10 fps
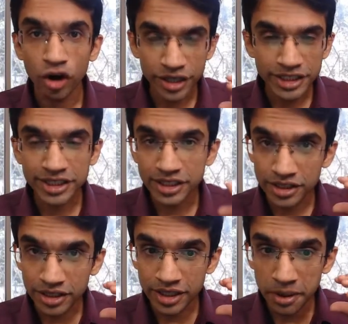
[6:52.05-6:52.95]
or it's
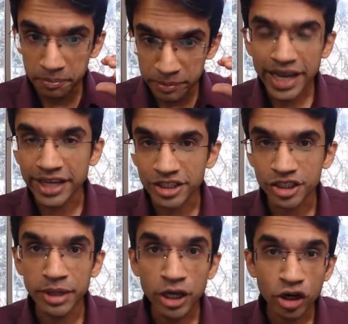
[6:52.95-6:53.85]
the
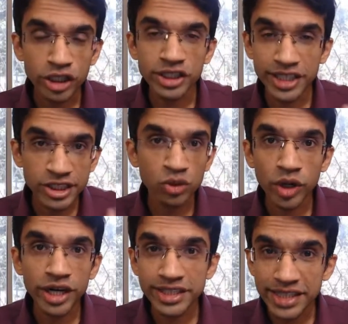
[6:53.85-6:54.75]
biggest because this
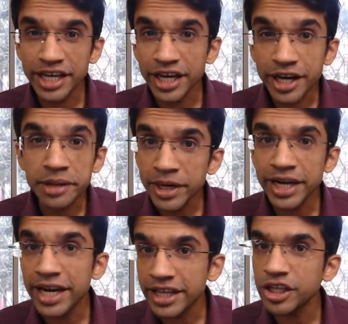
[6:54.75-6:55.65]
word is getting
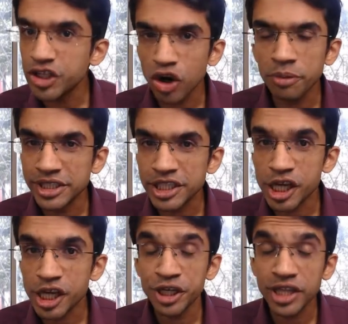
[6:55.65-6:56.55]
repeated in the job
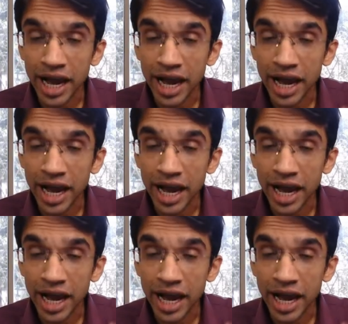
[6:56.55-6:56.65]
description